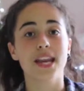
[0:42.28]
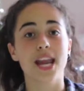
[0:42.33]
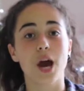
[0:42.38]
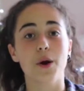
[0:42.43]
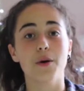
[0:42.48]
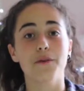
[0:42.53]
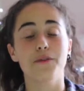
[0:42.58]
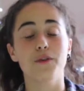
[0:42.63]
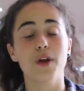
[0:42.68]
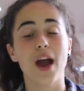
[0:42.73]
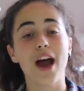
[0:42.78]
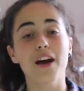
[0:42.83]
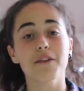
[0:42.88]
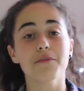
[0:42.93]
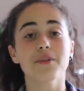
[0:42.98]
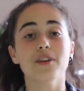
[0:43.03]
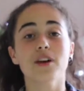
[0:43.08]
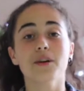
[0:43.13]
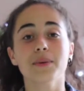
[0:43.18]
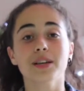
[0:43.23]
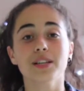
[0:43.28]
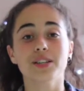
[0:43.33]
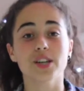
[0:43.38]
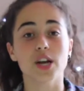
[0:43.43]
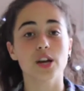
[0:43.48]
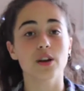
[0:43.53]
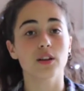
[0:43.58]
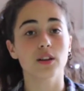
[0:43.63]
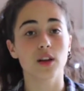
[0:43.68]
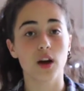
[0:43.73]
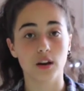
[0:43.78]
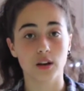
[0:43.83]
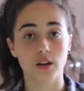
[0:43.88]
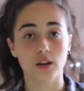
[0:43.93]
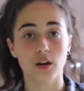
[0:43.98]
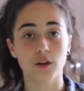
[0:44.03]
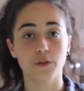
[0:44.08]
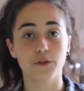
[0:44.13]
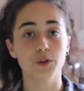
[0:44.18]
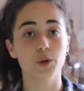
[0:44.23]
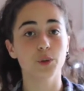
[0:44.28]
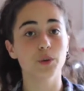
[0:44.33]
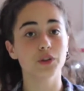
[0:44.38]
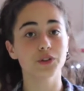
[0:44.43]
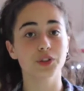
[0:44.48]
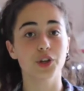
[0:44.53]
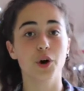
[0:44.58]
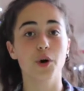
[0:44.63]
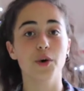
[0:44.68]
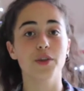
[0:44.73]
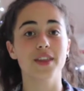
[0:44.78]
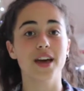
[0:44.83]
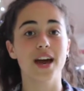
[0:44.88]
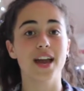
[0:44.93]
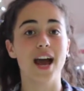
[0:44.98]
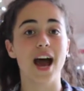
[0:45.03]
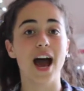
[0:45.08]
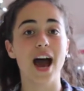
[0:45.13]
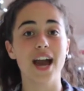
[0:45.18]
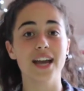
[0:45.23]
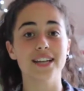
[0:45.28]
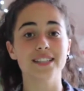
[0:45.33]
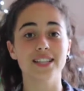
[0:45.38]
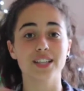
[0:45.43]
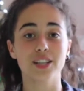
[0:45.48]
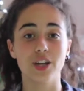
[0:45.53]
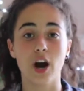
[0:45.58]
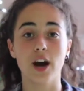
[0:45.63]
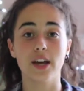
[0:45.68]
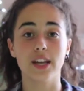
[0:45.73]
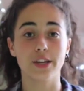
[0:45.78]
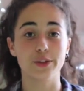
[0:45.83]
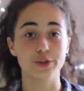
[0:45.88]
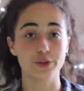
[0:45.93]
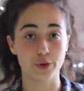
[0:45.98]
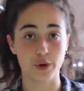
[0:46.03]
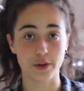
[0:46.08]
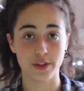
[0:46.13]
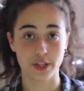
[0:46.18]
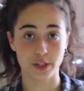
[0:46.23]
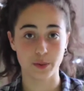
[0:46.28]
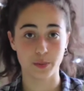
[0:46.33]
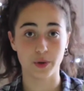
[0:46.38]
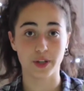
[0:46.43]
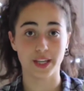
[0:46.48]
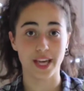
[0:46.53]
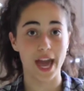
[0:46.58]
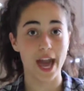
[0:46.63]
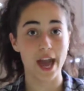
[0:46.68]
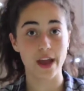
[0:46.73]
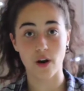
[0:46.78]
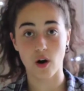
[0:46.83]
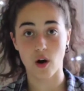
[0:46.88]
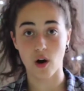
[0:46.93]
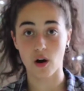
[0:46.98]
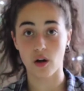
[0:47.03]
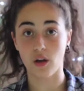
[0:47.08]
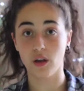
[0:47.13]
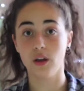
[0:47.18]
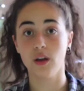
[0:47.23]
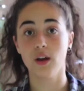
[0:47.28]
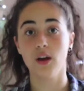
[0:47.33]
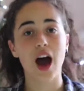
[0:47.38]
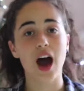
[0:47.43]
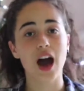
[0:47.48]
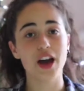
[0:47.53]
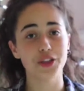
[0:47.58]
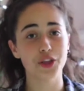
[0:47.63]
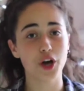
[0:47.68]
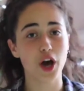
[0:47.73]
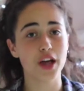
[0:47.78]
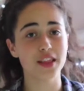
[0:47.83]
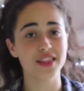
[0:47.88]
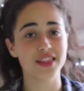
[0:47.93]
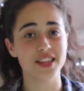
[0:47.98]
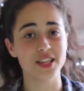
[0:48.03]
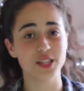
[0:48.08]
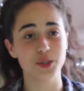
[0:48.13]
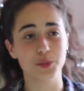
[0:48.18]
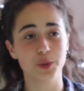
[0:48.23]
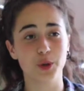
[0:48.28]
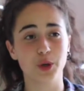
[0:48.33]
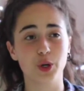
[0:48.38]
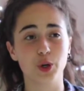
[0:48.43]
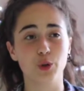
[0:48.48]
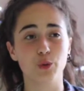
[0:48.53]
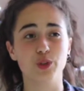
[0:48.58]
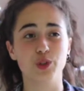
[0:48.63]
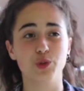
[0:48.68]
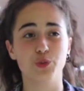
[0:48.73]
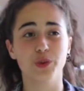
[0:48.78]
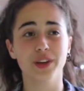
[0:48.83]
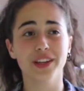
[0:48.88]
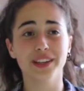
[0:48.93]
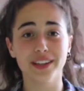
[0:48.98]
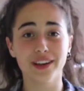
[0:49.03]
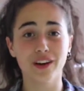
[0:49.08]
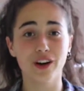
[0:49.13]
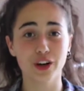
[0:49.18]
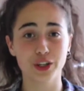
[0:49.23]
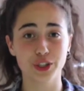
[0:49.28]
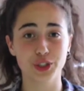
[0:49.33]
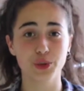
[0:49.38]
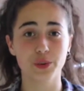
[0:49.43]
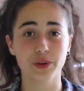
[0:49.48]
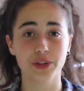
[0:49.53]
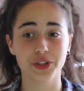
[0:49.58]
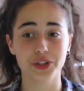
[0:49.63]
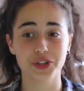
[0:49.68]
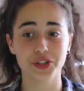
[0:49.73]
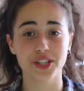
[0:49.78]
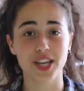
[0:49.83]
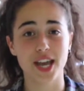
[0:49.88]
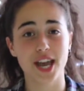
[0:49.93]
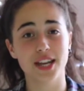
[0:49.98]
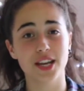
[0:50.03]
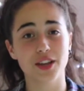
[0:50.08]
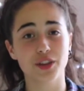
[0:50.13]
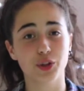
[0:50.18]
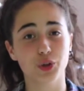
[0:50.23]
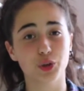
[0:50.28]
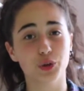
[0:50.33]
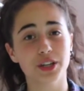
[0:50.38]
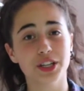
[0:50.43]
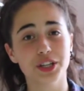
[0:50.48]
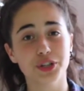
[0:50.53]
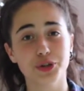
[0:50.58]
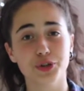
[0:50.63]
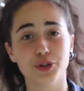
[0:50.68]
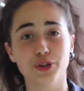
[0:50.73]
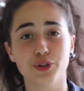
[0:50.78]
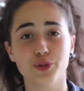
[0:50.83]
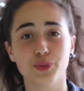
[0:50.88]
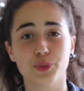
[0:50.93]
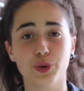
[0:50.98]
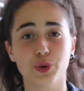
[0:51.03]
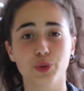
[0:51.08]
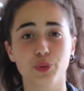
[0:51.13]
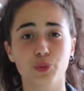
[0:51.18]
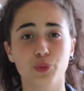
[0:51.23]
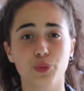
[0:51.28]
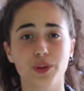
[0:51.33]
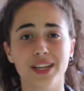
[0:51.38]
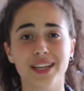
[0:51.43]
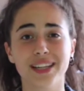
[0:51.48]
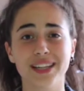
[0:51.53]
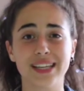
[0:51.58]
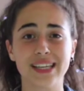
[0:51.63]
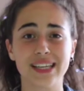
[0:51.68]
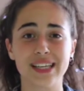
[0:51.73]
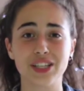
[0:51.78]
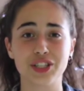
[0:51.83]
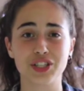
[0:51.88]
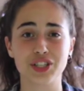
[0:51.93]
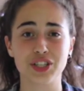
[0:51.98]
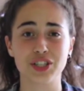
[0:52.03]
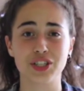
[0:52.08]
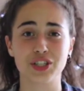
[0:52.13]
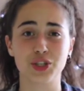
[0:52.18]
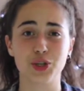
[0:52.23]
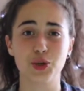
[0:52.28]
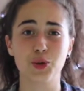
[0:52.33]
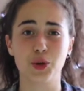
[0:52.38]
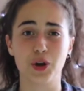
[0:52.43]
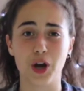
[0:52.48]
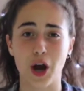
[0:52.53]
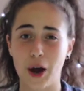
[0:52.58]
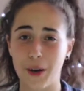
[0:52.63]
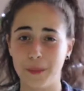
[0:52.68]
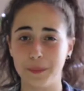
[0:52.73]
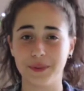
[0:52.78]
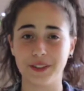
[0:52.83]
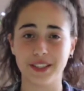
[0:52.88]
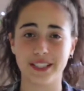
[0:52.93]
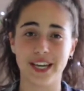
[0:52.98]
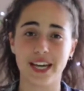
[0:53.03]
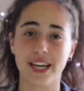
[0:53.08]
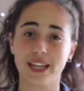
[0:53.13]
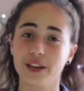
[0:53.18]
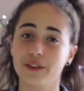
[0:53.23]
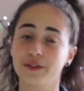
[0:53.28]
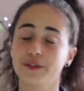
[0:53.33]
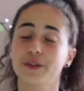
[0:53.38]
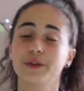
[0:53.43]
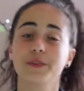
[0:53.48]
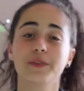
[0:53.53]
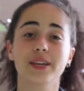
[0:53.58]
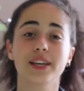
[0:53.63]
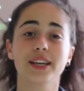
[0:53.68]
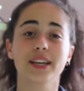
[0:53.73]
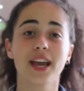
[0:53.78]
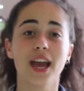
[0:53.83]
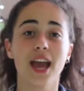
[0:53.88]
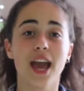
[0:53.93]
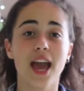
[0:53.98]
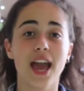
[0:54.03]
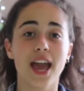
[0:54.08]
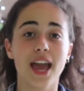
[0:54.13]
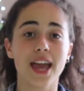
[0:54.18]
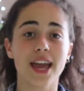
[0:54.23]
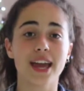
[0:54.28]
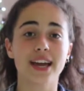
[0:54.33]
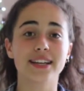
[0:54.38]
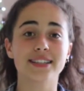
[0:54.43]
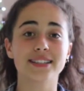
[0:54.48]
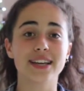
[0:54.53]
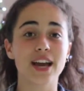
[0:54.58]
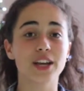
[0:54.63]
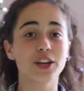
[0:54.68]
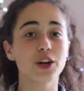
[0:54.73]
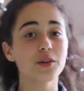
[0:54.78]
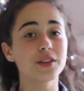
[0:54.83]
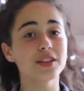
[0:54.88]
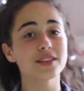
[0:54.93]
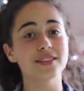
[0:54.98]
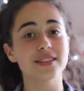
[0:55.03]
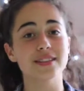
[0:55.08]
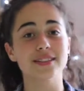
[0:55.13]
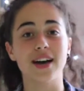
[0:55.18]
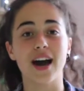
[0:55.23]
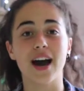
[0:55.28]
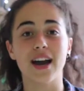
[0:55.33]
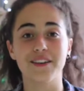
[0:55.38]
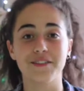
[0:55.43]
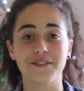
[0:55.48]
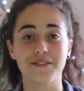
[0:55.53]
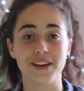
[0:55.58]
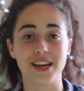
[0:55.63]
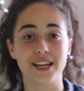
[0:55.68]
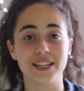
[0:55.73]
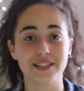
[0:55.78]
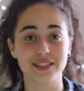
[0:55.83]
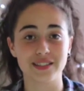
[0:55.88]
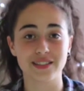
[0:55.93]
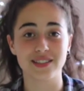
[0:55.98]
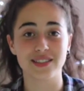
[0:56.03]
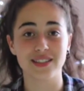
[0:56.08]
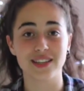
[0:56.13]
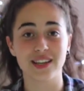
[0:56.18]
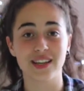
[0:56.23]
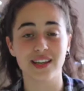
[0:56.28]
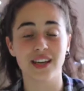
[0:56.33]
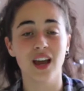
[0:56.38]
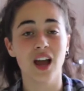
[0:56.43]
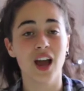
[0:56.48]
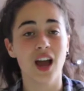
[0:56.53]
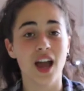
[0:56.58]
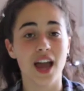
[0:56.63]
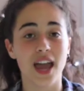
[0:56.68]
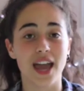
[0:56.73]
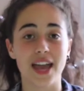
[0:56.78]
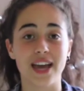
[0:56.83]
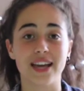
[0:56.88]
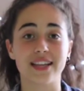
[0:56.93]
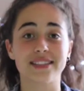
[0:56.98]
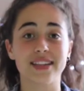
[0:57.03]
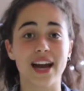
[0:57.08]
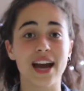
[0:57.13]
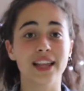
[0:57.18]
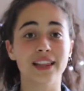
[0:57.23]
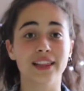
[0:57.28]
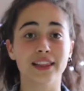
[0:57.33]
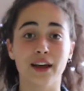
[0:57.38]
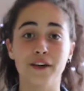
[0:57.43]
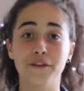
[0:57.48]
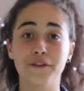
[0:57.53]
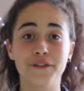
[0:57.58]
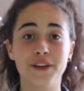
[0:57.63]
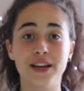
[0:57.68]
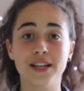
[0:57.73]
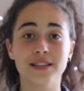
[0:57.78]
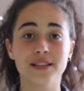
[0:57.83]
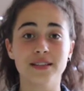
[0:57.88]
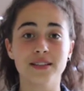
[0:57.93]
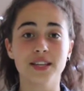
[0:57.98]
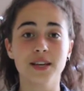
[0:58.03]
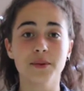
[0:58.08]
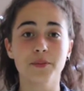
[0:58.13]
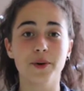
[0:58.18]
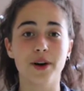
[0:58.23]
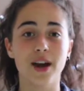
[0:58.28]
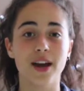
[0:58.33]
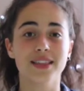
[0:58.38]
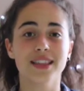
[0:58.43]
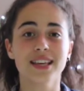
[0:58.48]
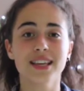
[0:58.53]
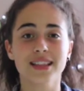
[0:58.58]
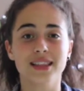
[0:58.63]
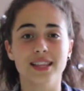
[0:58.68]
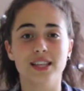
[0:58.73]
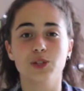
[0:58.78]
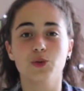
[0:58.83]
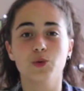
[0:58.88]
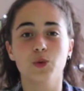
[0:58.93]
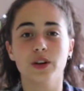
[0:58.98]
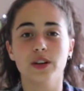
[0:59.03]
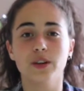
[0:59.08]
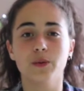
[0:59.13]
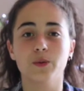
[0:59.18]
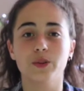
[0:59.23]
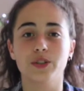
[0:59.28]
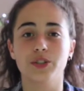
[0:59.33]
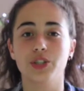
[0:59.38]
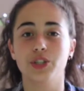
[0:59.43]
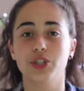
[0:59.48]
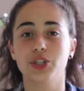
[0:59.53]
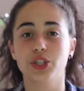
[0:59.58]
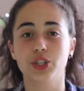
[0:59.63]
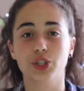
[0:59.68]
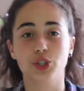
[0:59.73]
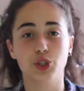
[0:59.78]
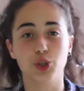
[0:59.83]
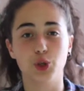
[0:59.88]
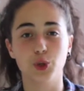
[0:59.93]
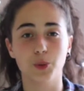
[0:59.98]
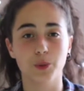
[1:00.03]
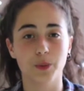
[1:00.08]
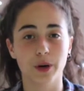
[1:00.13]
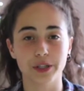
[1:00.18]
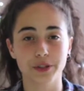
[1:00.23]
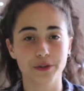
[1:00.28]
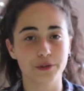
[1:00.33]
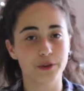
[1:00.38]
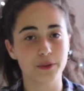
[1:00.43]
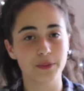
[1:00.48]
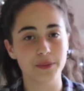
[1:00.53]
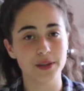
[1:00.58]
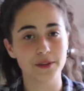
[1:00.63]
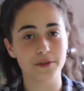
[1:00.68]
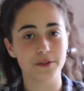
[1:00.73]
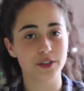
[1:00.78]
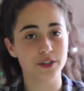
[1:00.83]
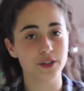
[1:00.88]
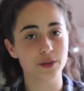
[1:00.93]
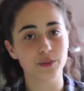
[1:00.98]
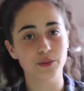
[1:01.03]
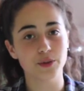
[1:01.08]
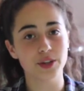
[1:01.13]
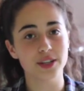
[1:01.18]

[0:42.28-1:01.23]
Now, if you have been on my channel long enough, you will know that I did not enjoy this book at all. I thought this book was really hard to understand and the creatures were really just too complicated for me. And I know this is high fantasy and I love fantasy, but I think this one was just too much for me for some